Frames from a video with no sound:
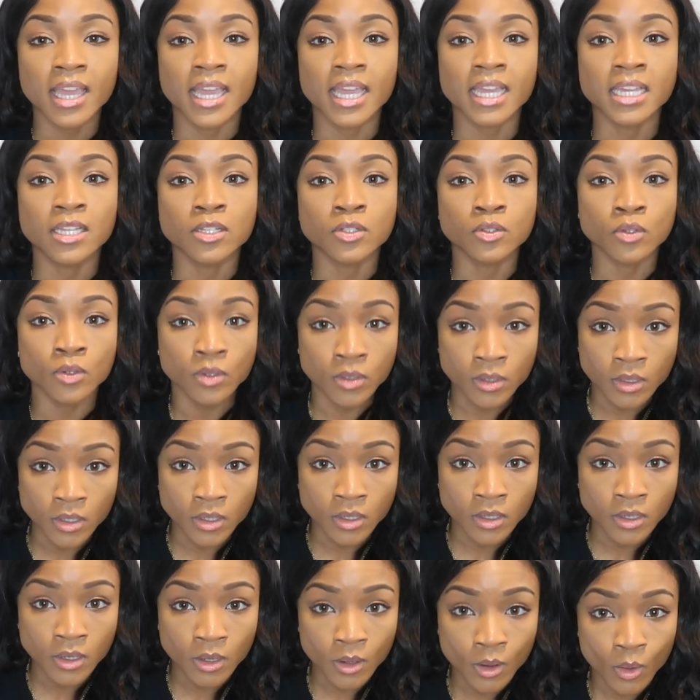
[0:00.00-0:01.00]
in
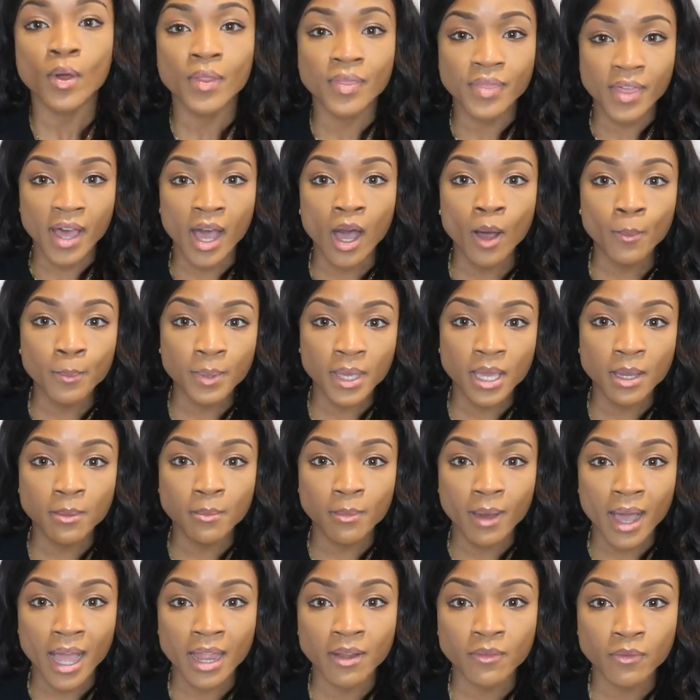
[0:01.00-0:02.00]
Google without
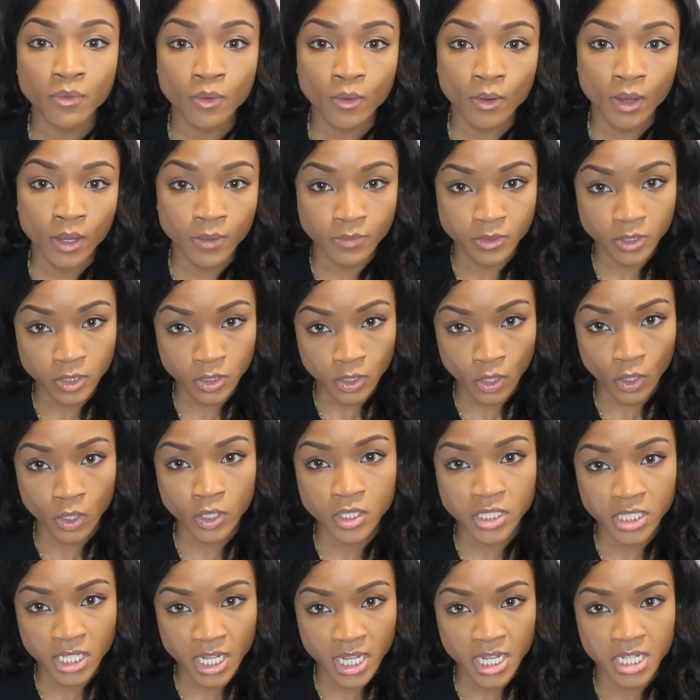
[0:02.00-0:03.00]
being mindful of
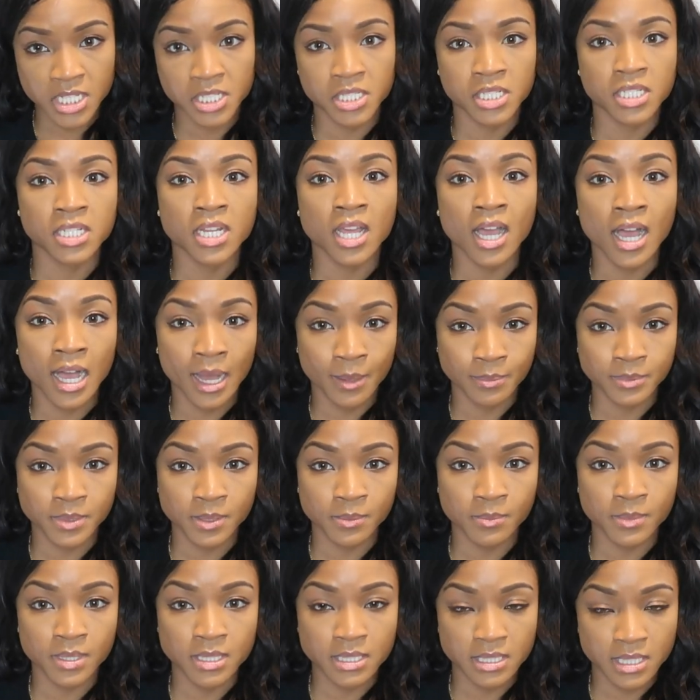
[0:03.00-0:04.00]
search engine
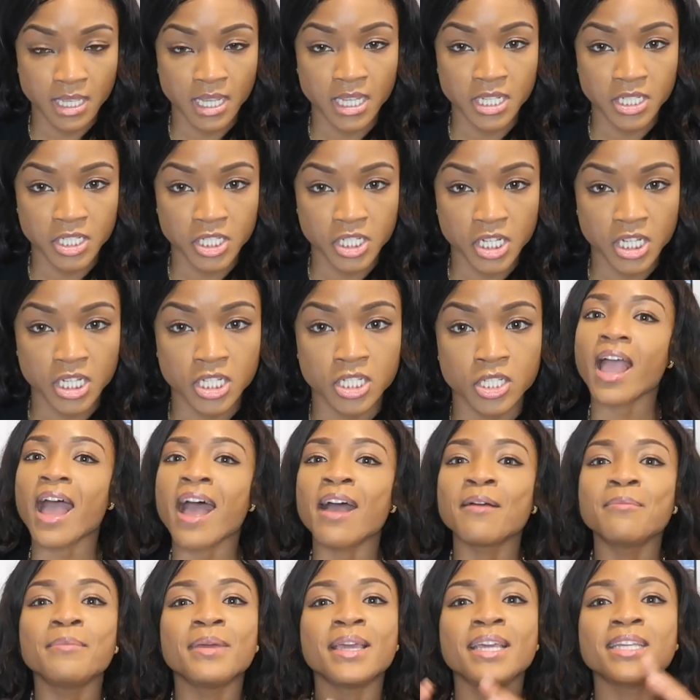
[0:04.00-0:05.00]
optimization.
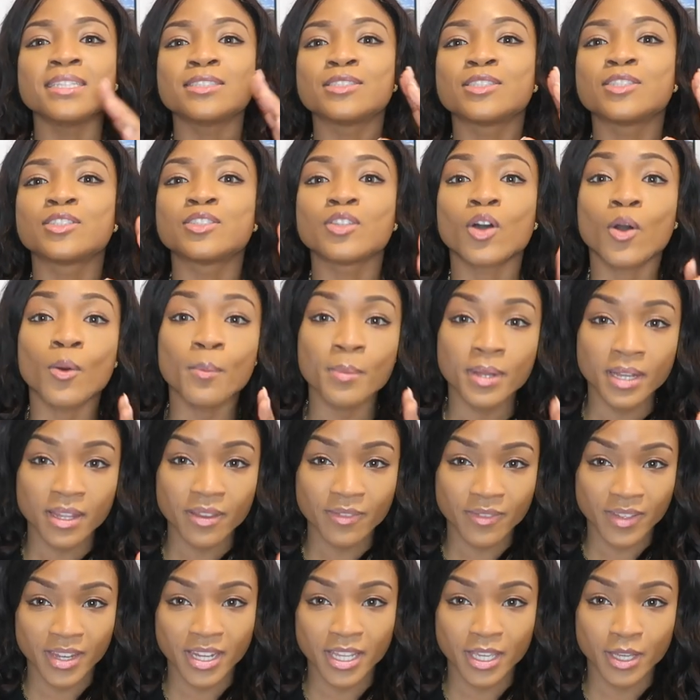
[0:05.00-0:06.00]
I made so
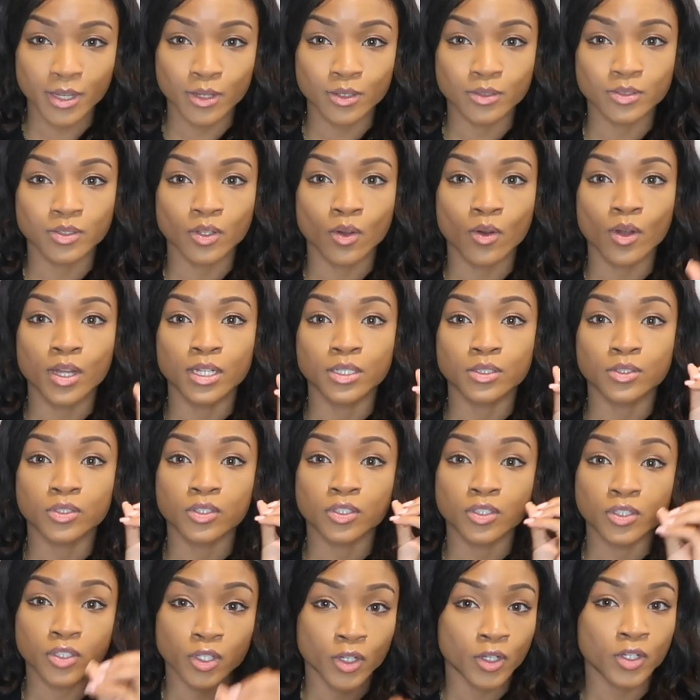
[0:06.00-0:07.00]
many videos on
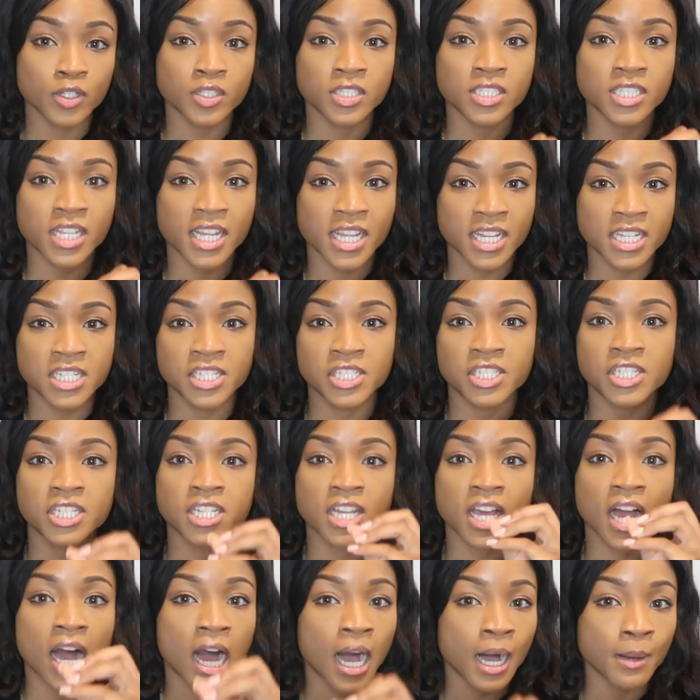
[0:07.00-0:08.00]
search
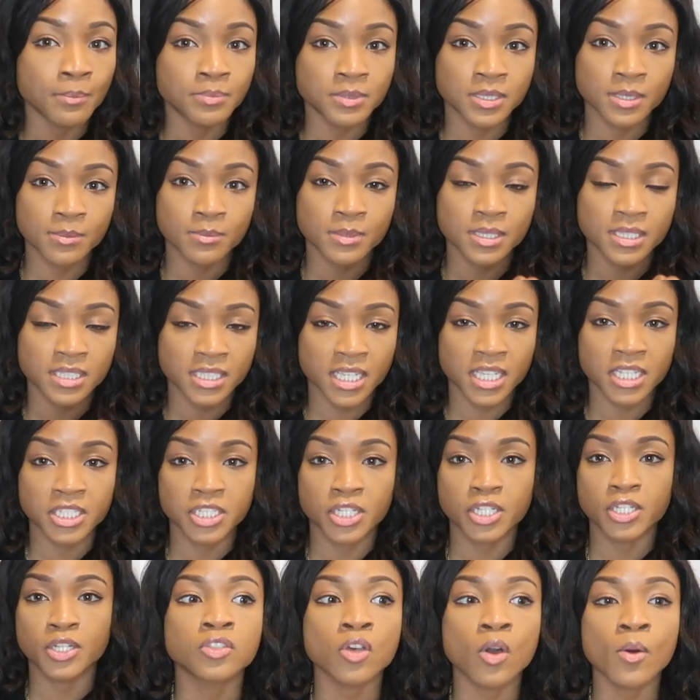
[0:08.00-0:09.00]
engine
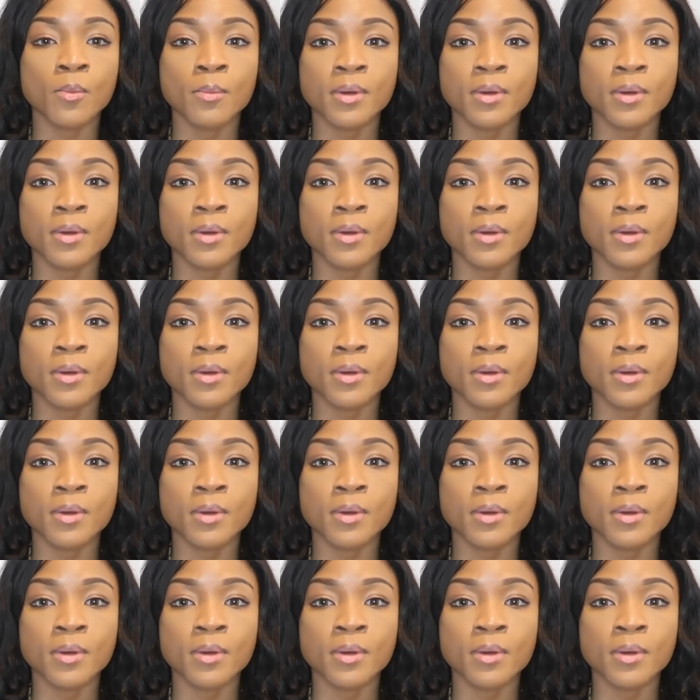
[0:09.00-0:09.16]
optimization, so